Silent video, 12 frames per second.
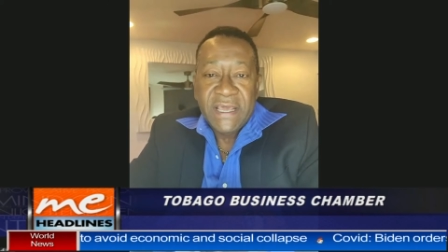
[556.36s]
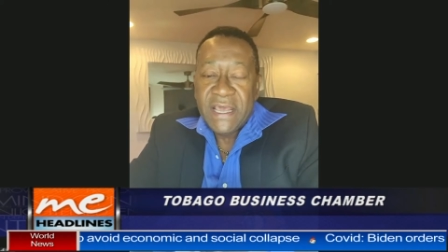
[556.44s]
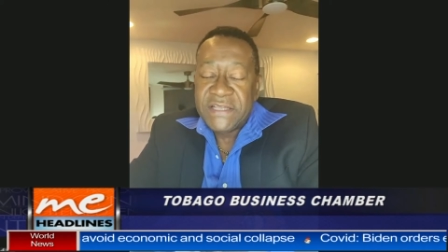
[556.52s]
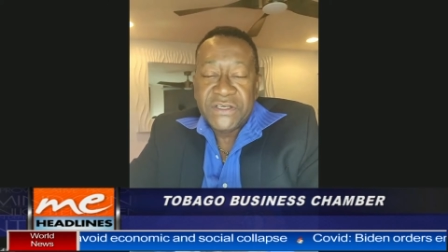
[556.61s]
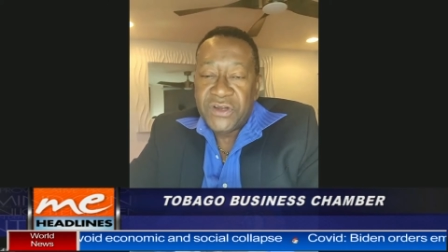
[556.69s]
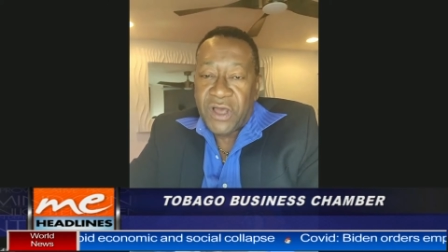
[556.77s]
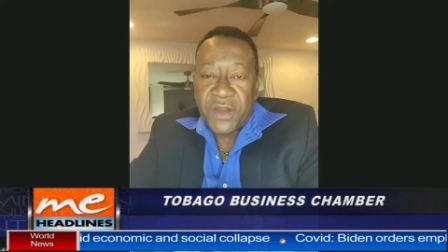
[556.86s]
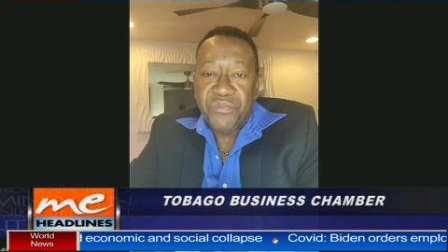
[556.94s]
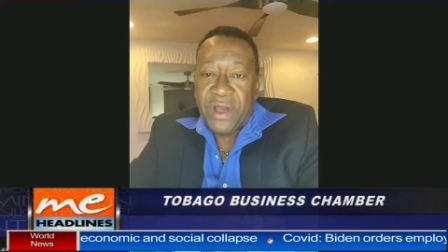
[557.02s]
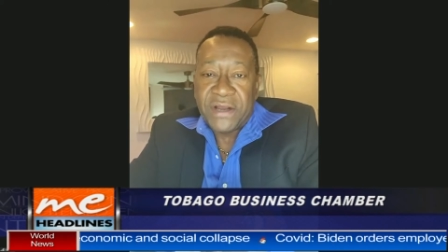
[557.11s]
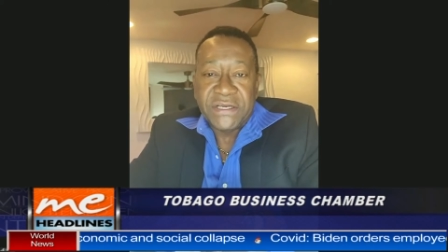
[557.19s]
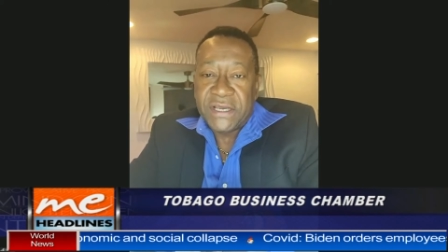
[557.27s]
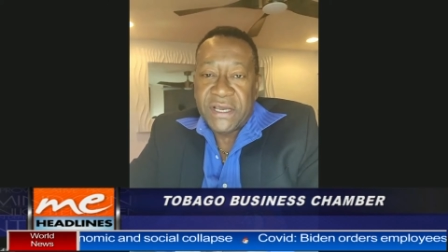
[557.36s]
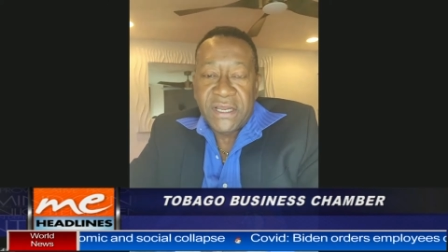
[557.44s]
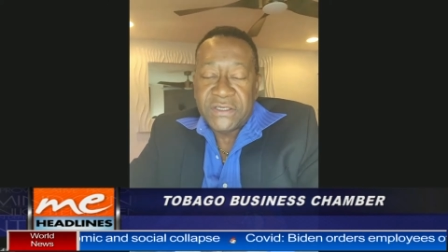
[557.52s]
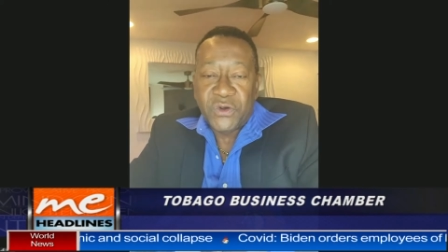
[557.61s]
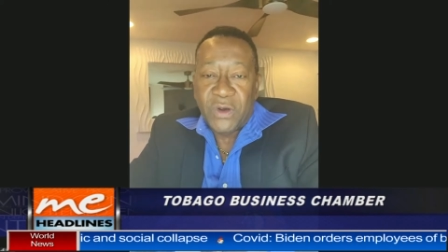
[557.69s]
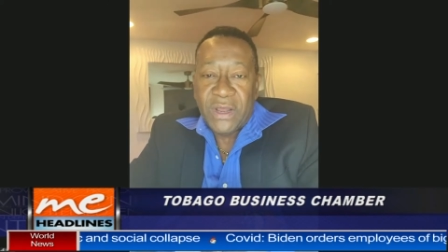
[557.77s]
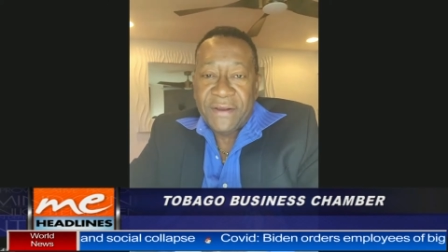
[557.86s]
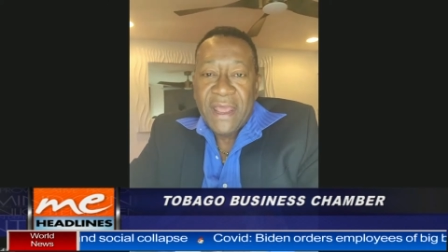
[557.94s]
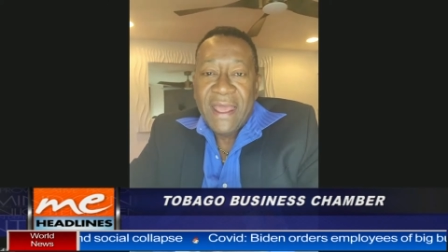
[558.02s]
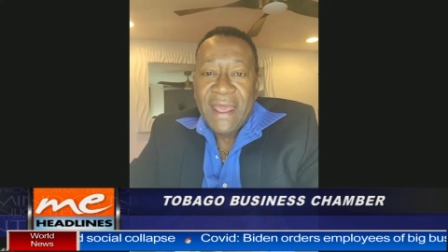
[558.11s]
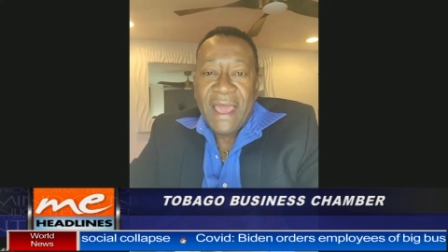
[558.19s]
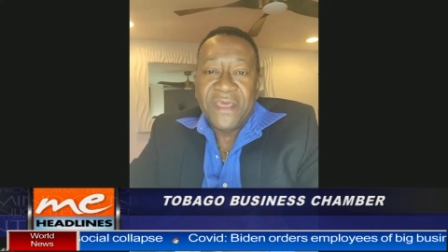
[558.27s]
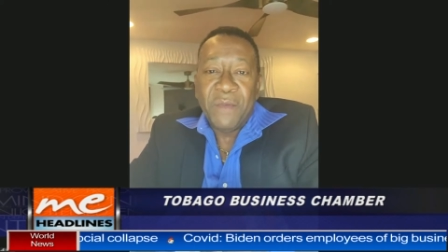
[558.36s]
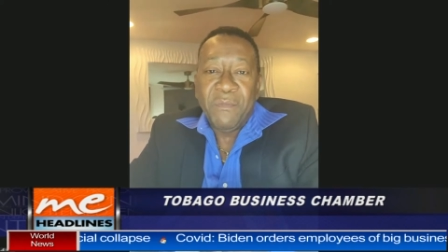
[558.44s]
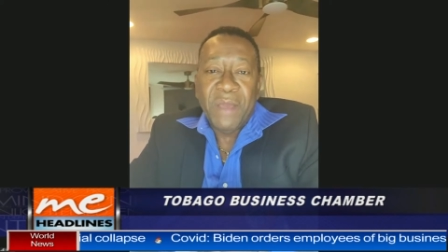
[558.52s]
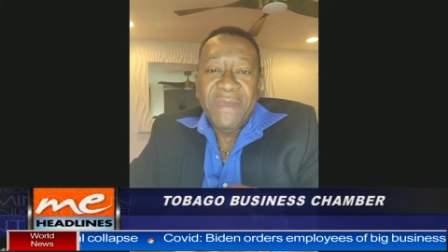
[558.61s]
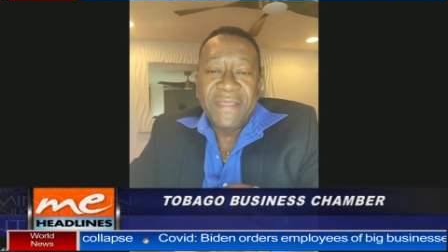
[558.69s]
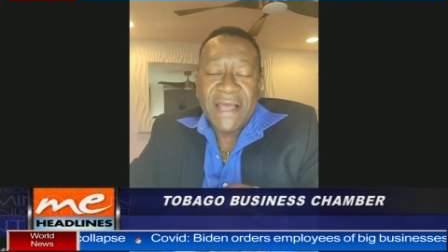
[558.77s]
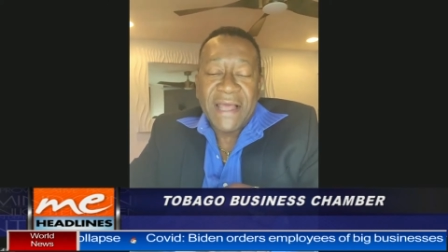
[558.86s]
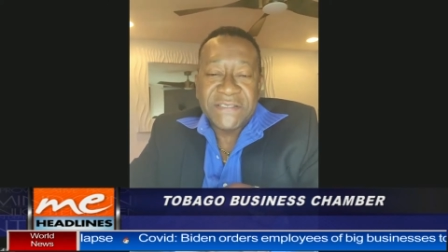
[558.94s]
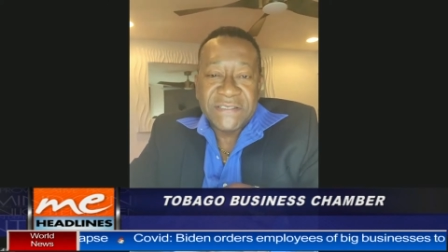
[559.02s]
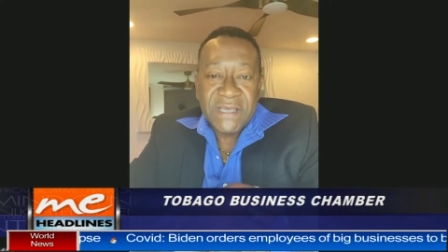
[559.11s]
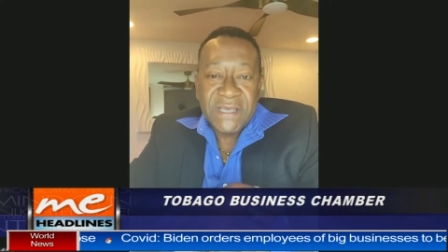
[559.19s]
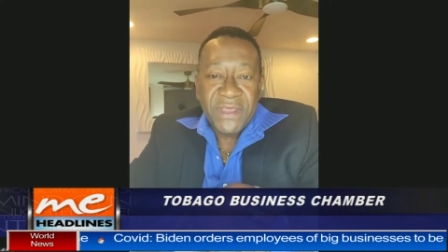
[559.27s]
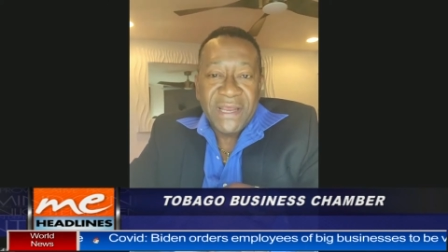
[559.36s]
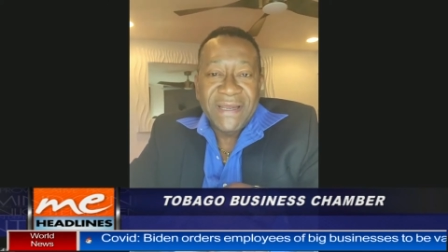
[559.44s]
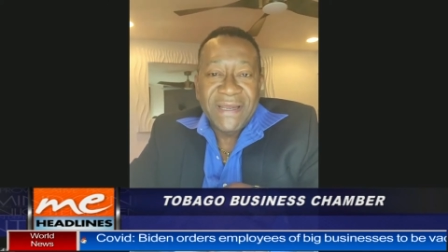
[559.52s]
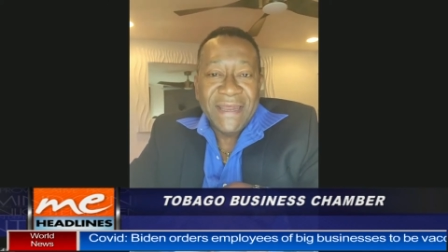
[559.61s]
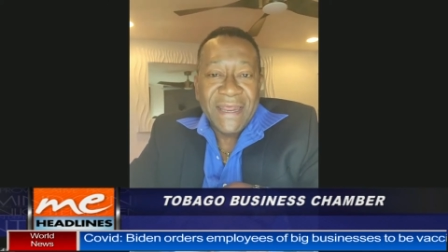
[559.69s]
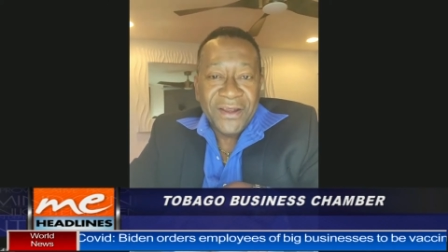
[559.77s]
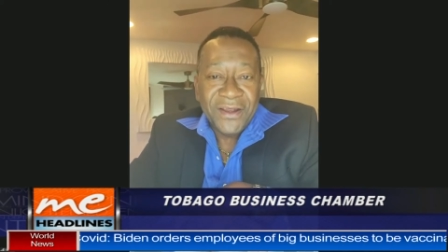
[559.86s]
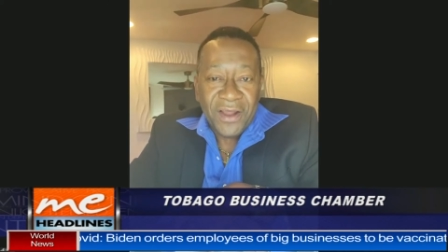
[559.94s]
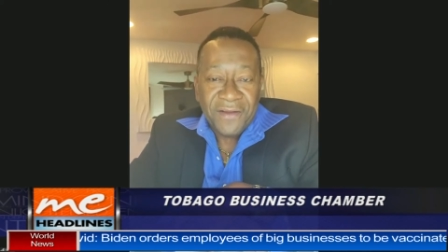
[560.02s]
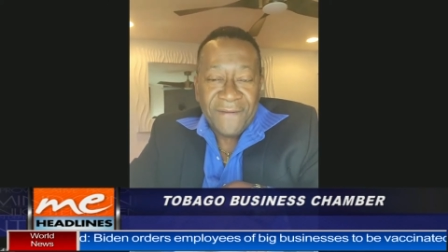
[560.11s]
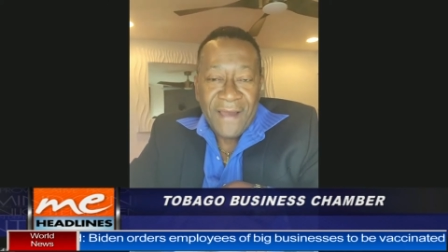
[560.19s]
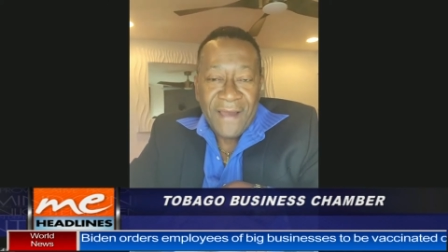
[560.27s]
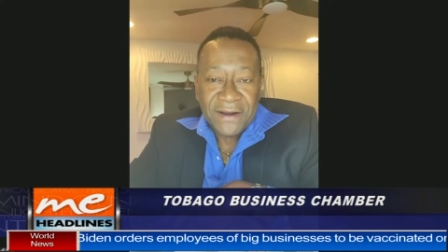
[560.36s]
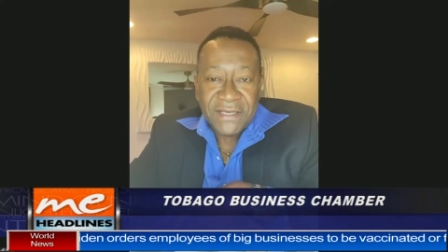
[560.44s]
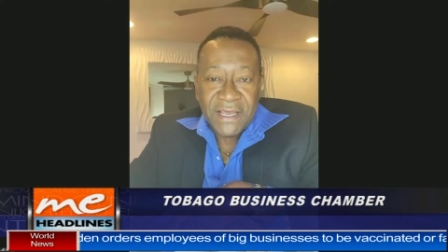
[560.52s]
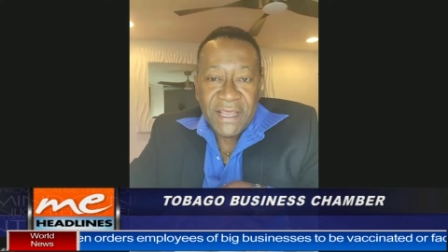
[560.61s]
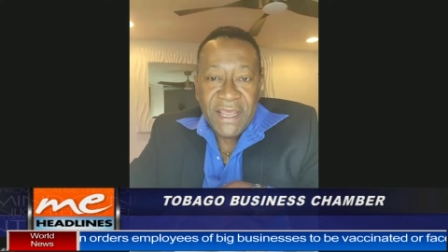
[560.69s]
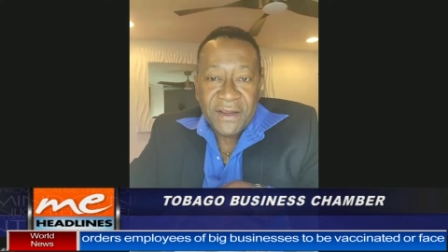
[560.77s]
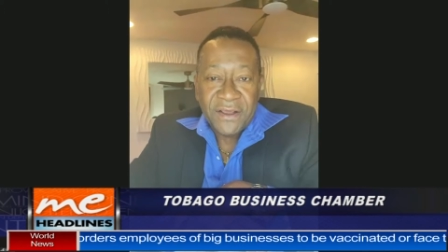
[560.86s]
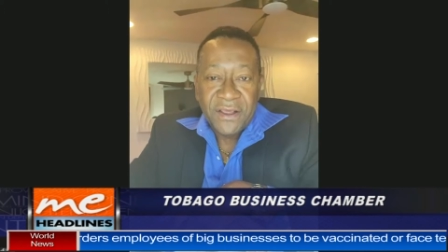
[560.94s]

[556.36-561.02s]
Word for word: It's not practical at all. And I think maybe that's something they did not factor in